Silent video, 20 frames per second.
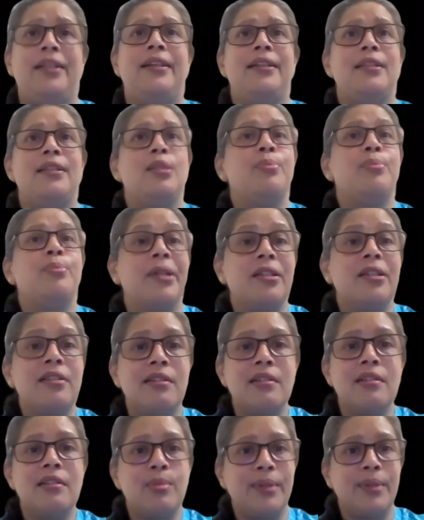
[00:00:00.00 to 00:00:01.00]
it is
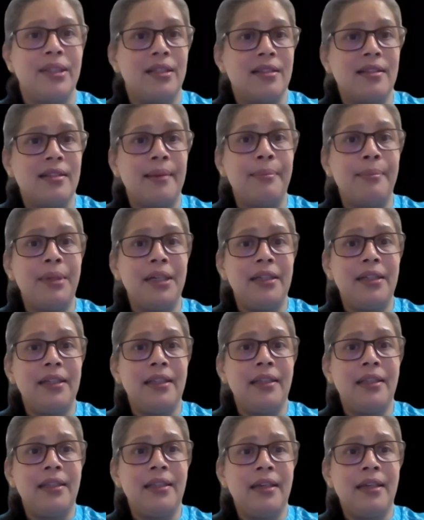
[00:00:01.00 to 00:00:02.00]
persons with
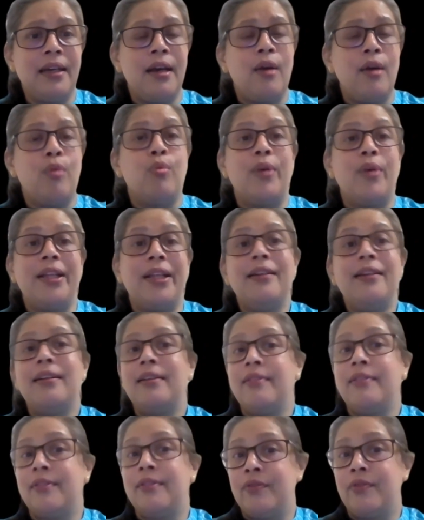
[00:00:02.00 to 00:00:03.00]
disability, whether
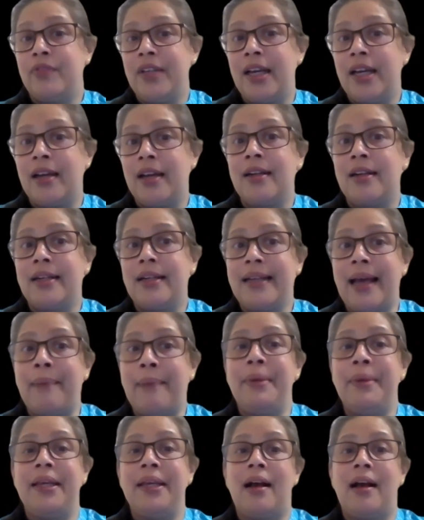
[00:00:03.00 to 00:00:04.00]
we are
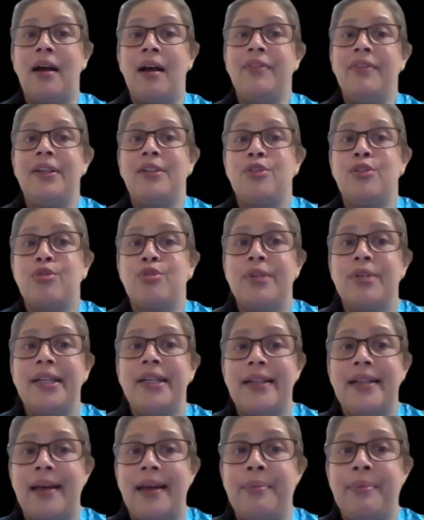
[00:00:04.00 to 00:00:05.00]
we truly
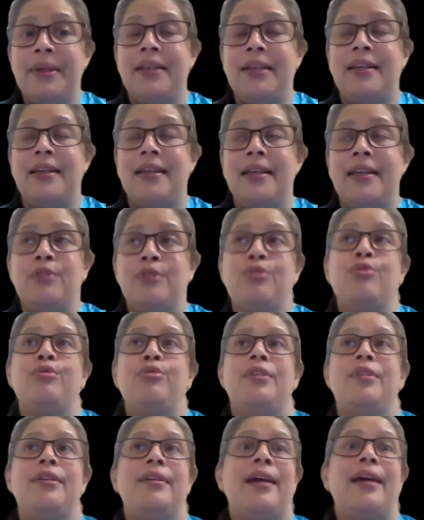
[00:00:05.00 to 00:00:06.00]
tapping into
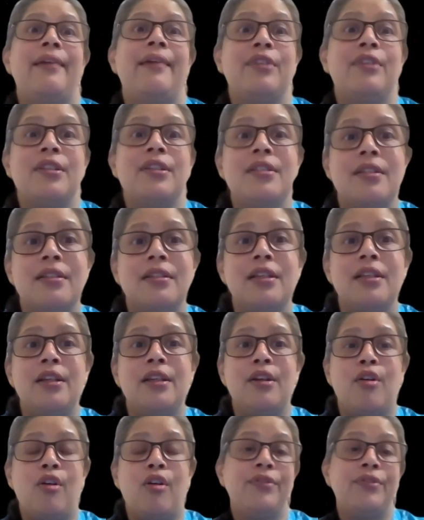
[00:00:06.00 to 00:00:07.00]
the
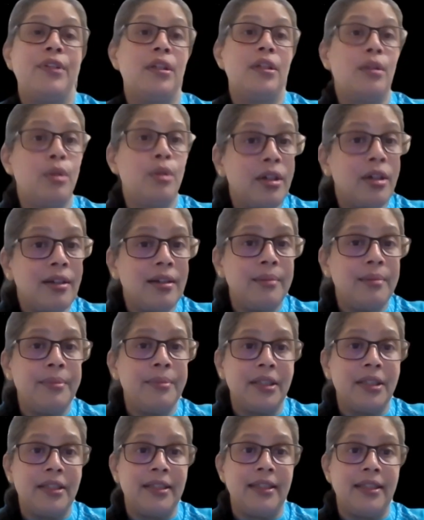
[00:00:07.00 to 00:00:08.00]
diversity of the queer
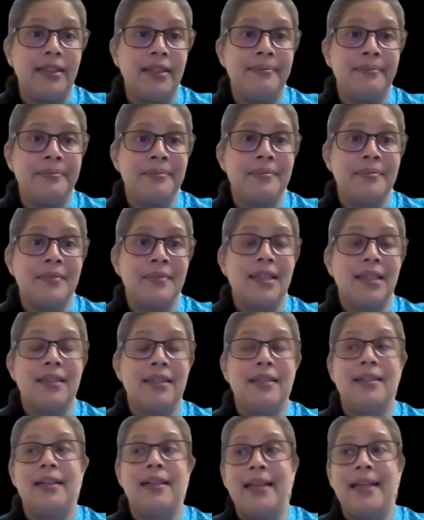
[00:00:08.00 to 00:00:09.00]
community,
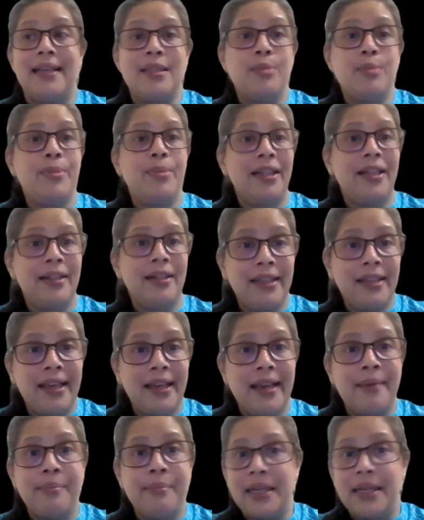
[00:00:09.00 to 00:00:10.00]
the lesbian,
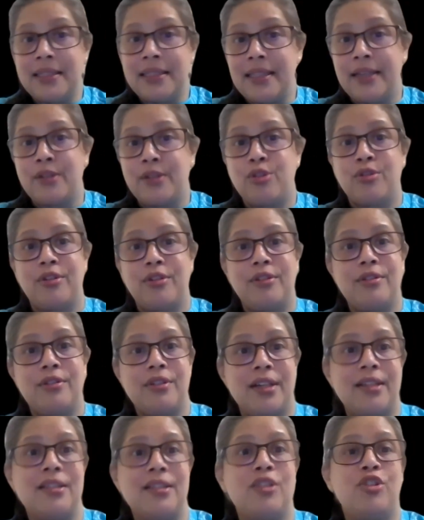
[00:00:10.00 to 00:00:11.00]
gay, bisexual,
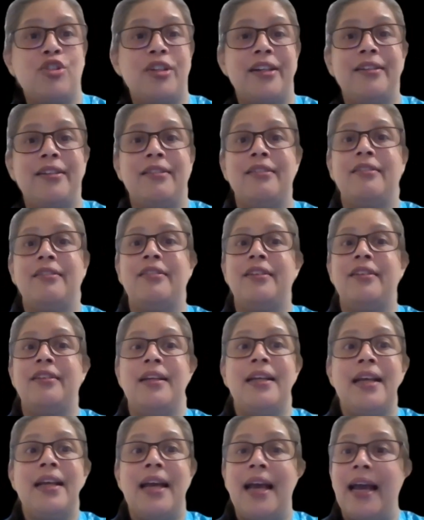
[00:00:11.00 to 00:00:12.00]
transgender,
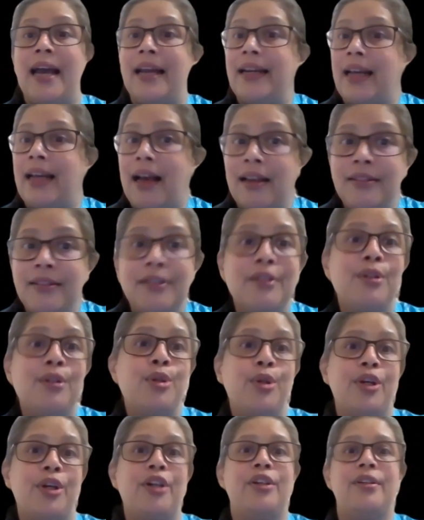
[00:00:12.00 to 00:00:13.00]
and other
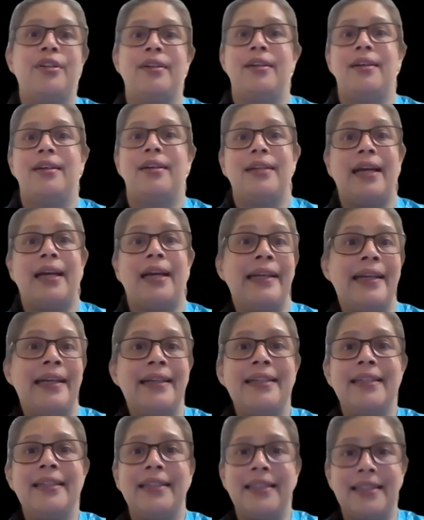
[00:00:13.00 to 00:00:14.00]
queer
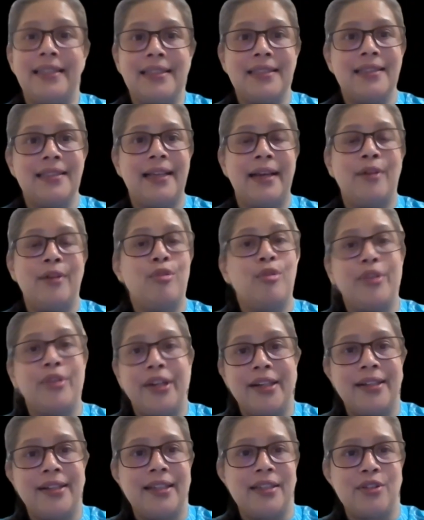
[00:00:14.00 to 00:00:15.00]
identities and
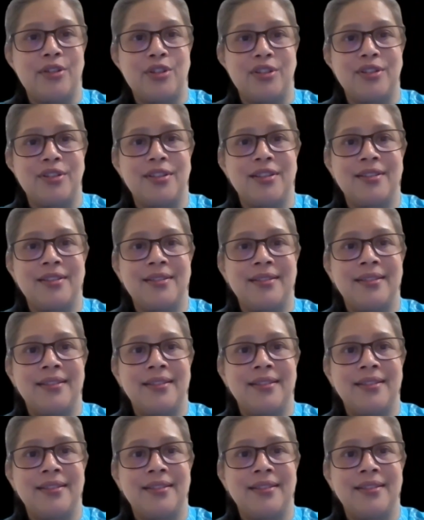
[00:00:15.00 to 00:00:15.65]
orientations.